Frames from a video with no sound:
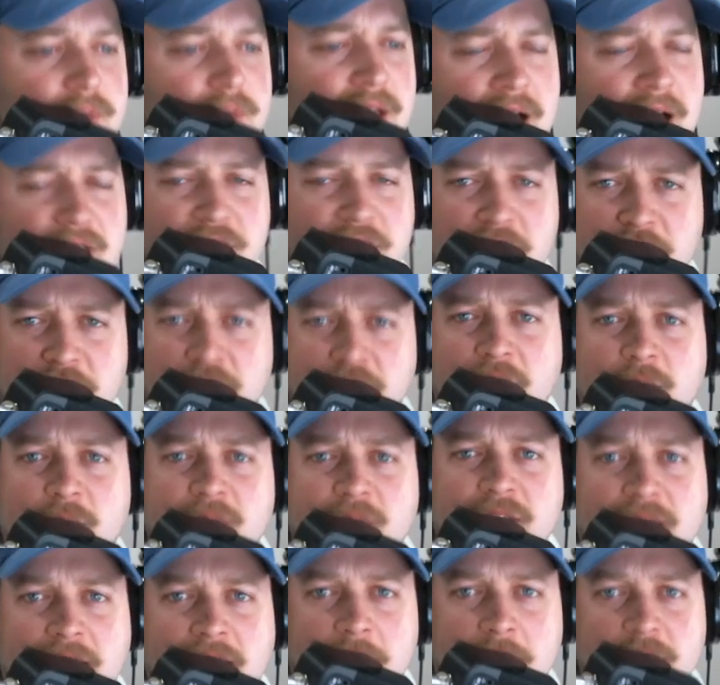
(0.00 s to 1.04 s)
and you can do that with
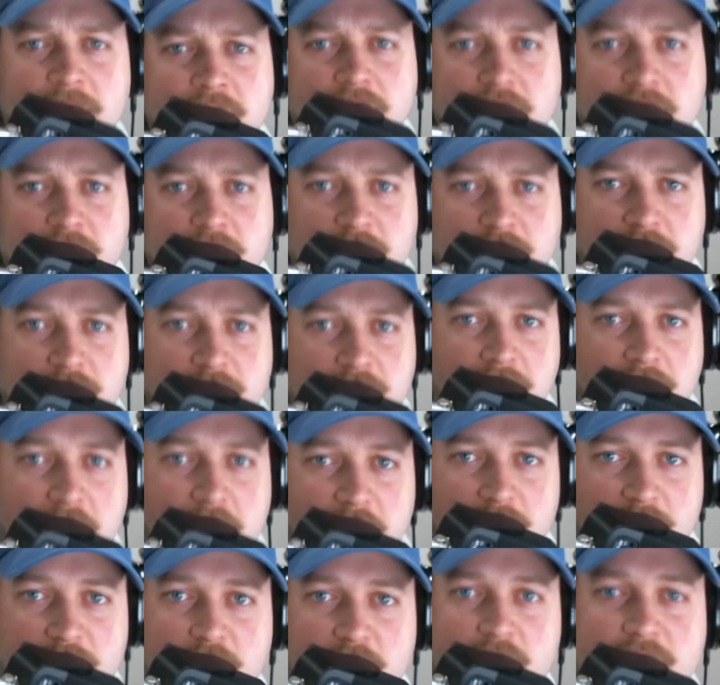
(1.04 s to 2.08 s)
the captain too.
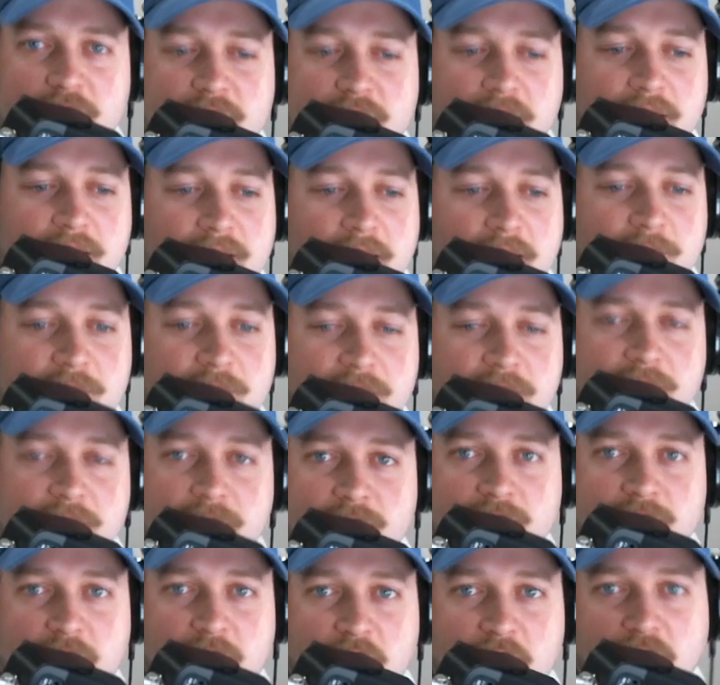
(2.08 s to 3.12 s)
First day
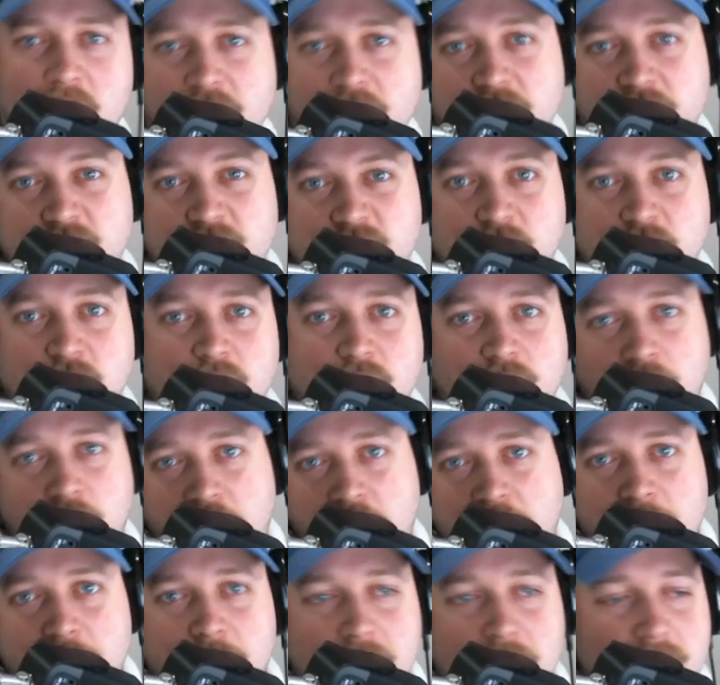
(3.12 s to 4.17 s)
captain don't like the score or
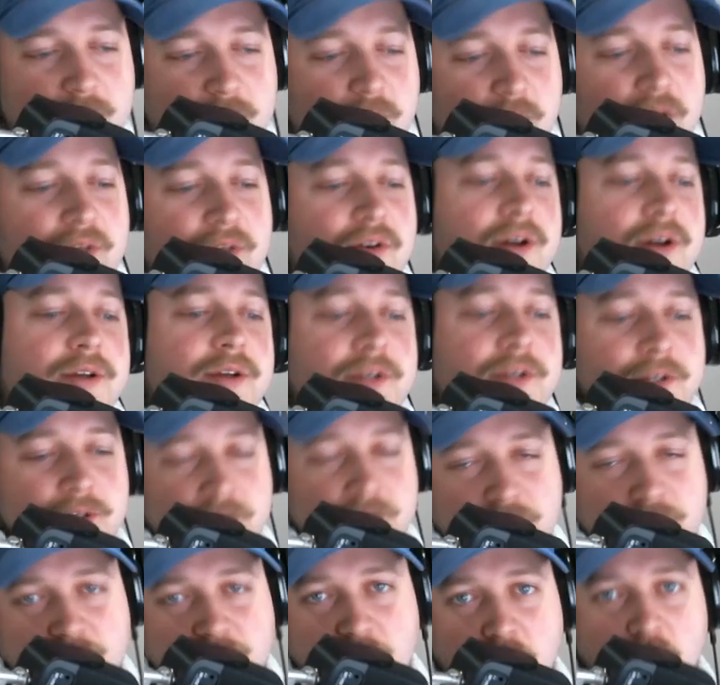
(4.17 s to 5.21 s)
they blank, whatever,
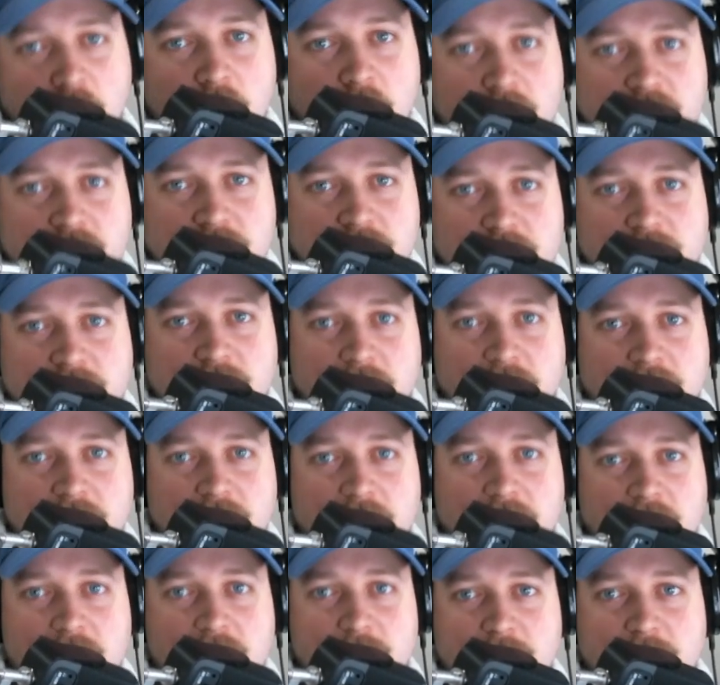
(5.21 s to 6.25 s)
roll over to the second
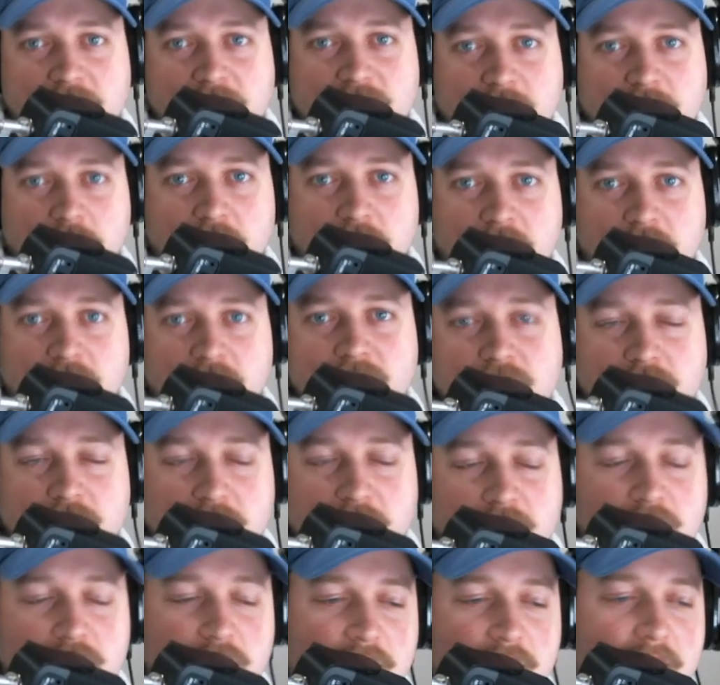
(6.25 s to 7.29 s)
day and pick someone else, and you
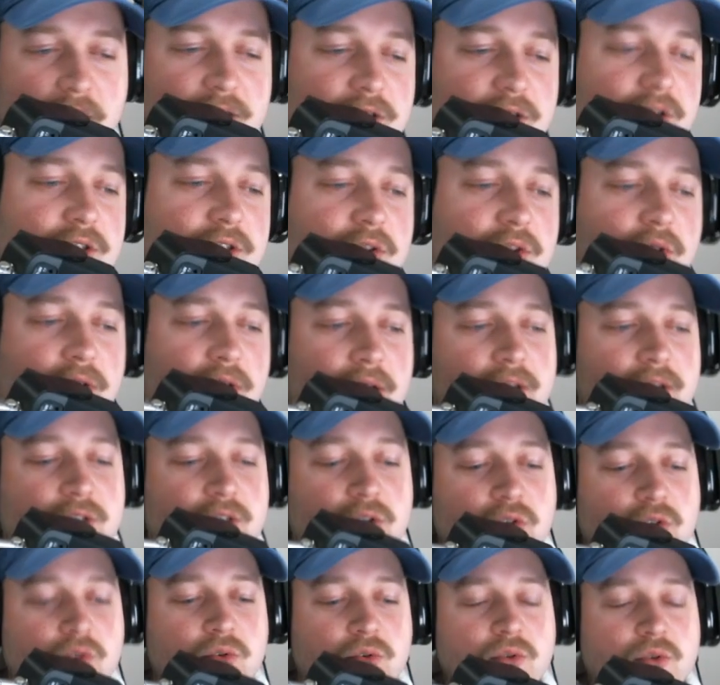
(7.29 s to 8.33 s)
can do that. So you sort of get
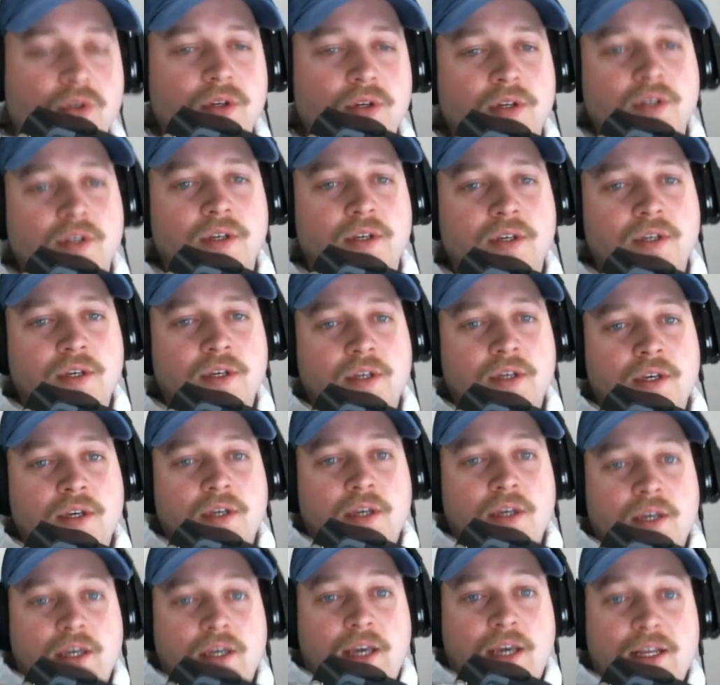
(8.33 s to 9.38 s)
2
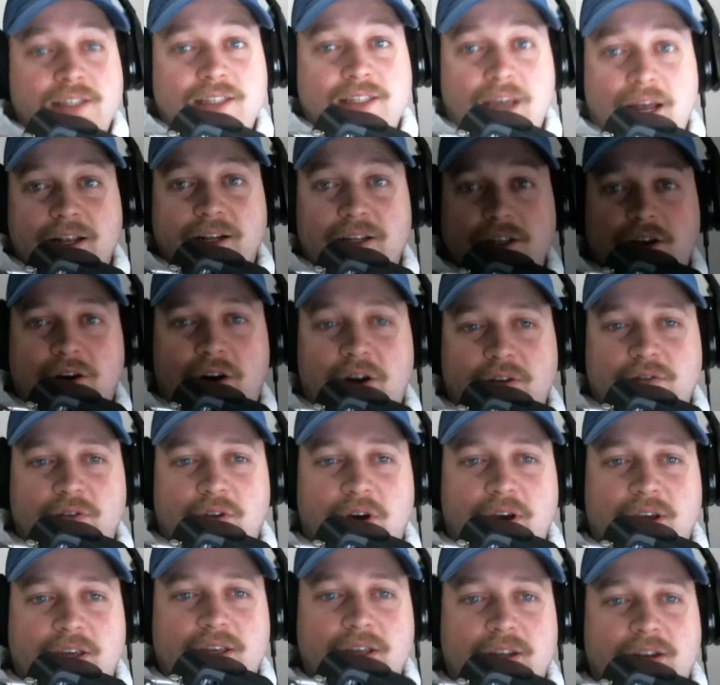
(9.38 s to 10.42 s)
hits at it, kind of
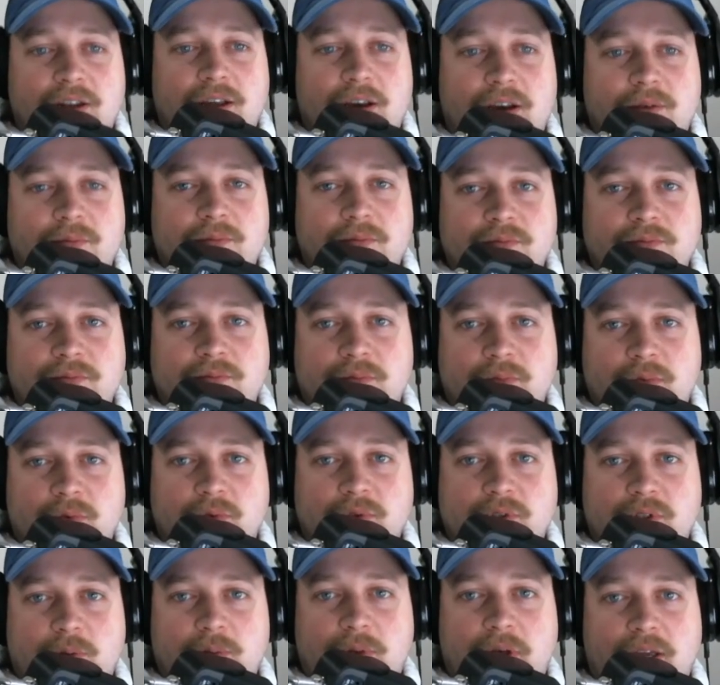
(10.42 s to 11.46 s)
like in
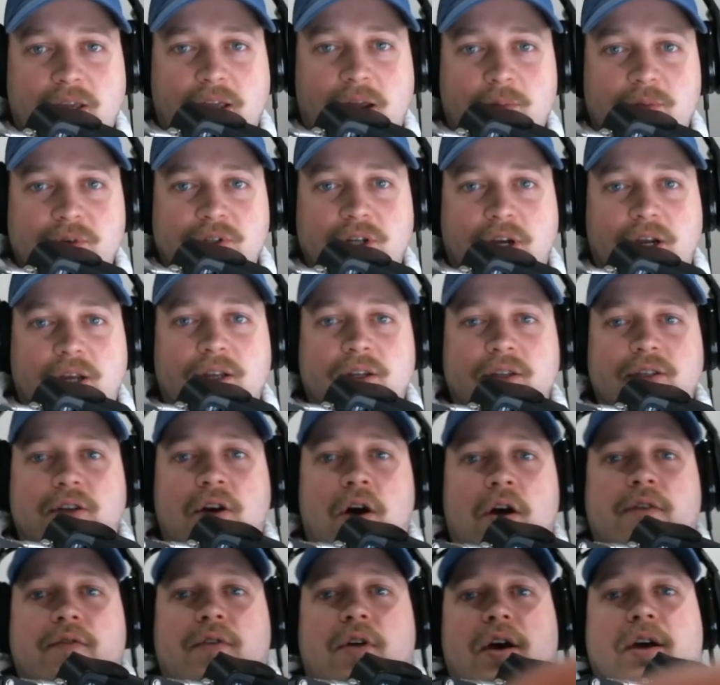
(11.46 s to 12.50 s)
stop that camera shaking,
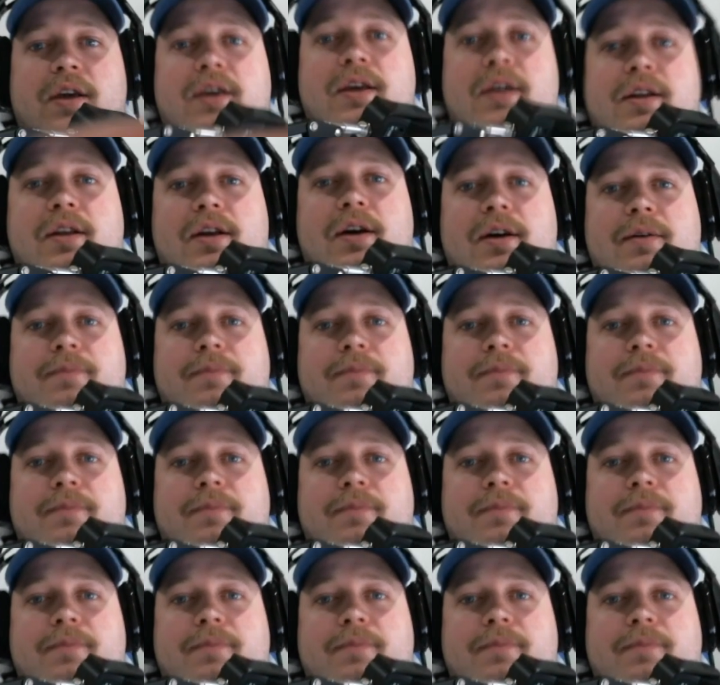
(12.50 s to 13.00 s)
kind of like in